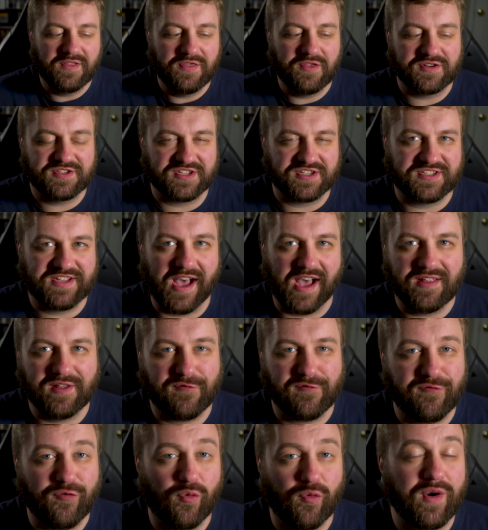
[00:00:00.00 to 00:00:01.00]
There's a
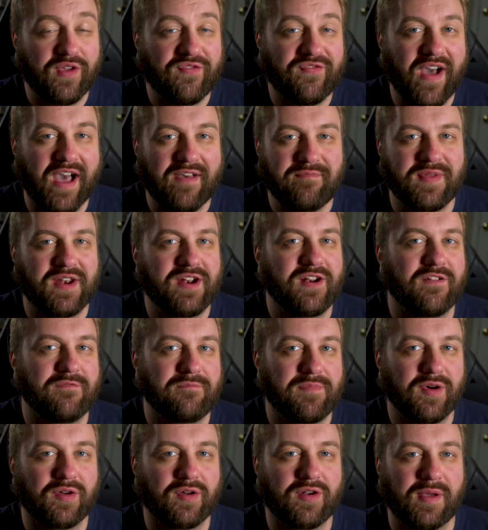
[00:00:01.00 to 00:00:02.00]
solid 45 minute of
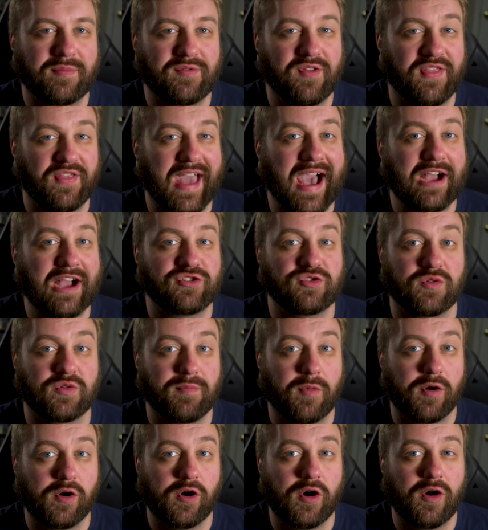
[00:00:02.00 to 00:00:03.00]
build up to the actual
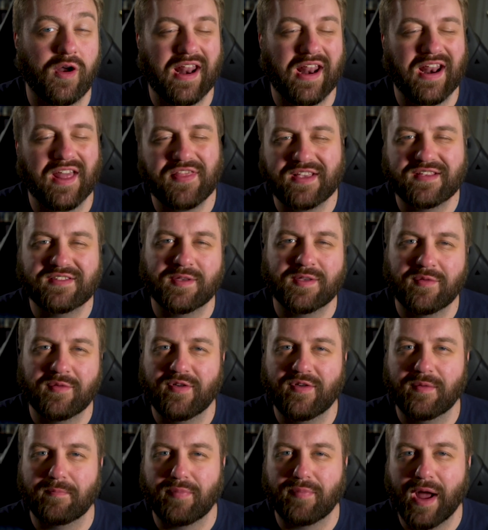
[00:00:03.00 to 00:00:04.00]
murder, and I think some
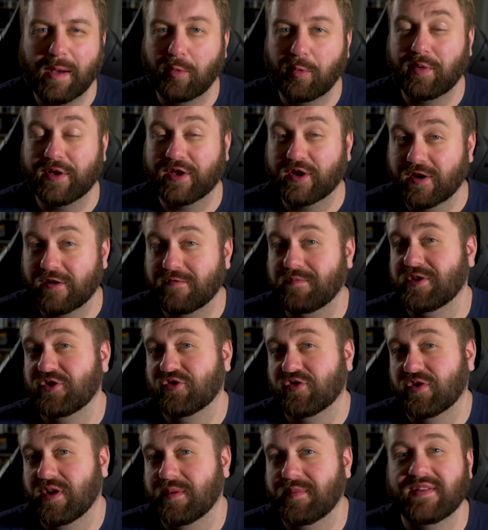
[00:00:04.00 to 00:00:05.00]
of it probably could have been
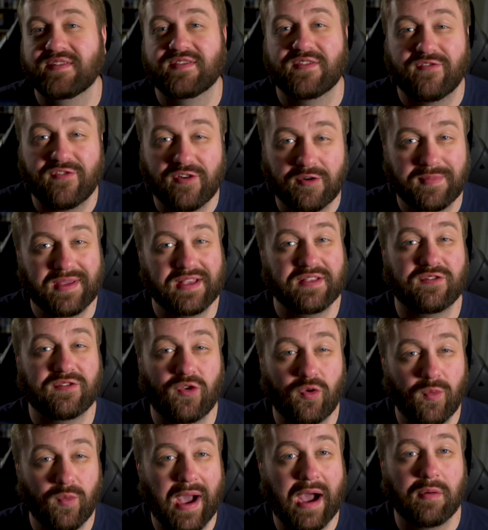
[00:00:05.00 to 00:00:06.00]
trimmed as the film is
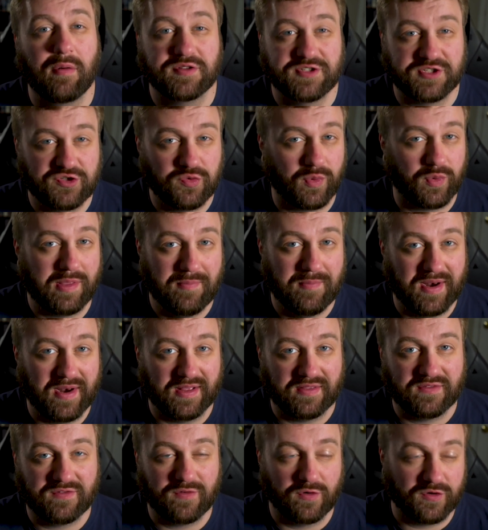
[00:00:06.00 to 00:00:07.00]
2 hours and 20 minutes or